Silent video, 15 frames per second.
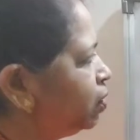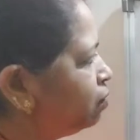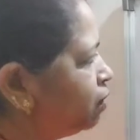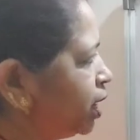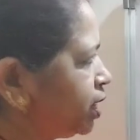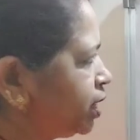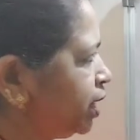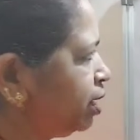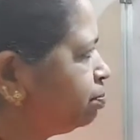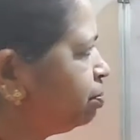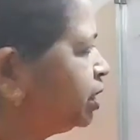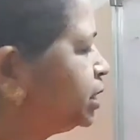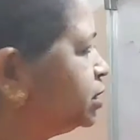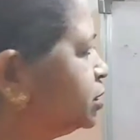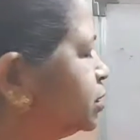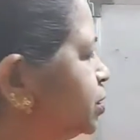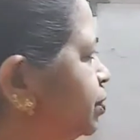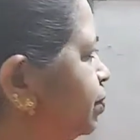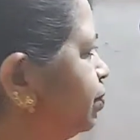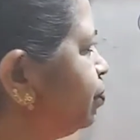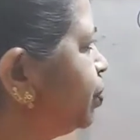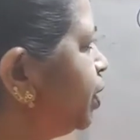what happens?
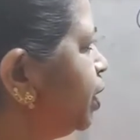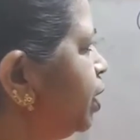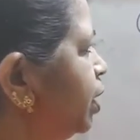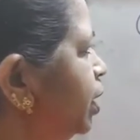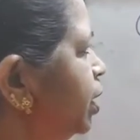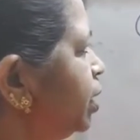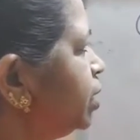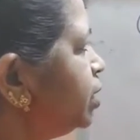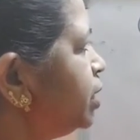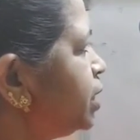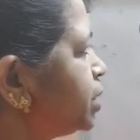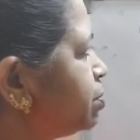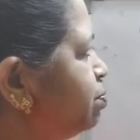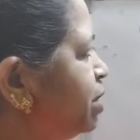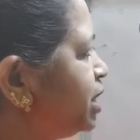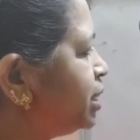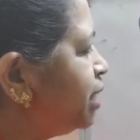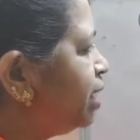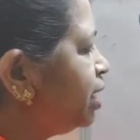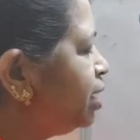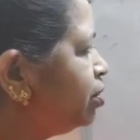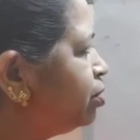This
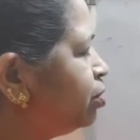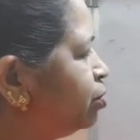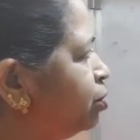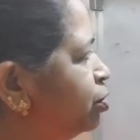methyl